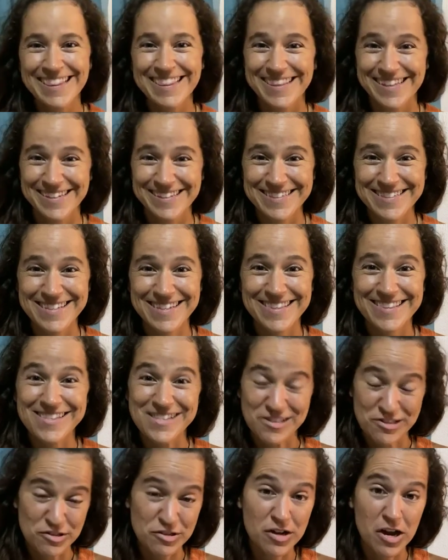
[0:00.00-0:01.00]
this
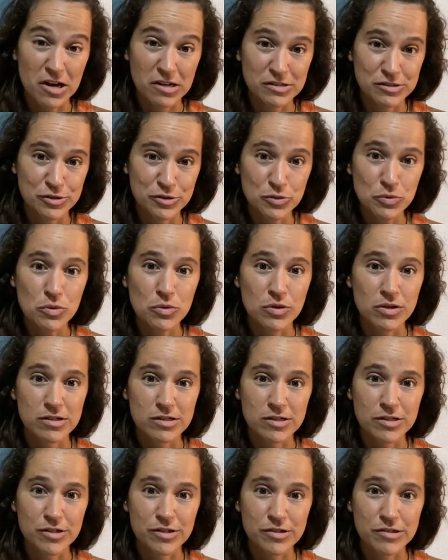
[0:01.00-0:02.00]
this non-dual
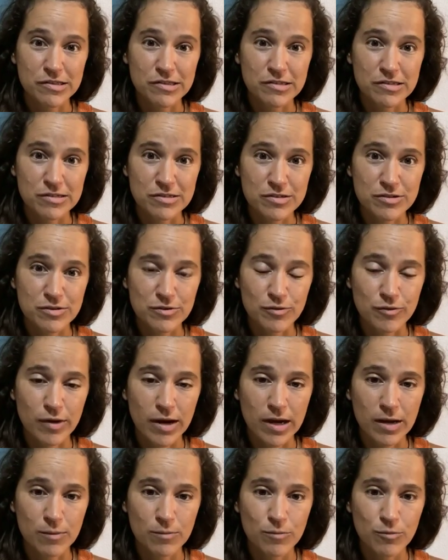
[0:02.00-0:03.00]
earth, this
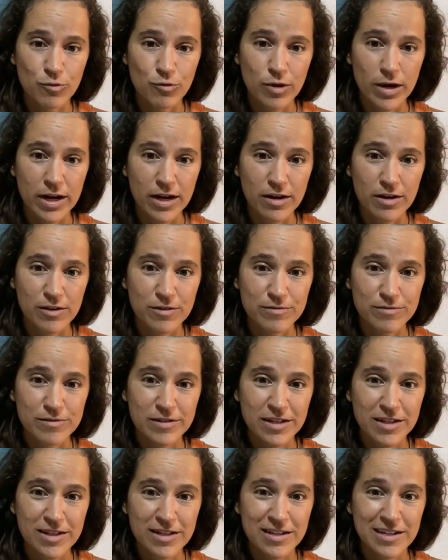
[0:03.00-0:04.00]
realm where
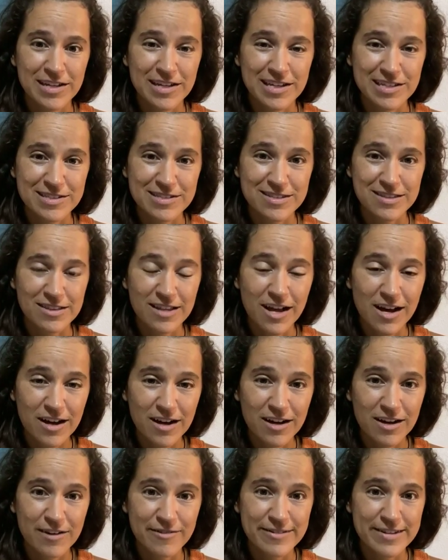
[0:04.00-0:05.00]
it's
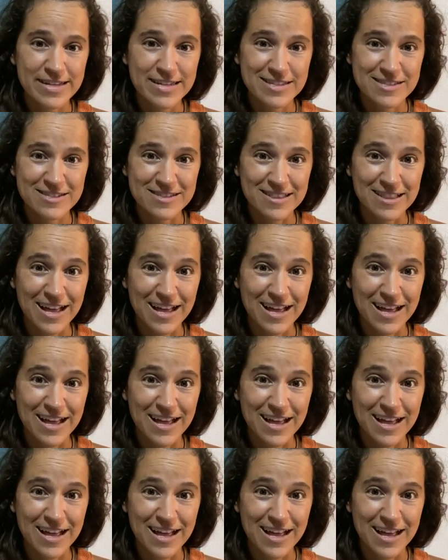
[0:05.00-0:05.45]
love, it's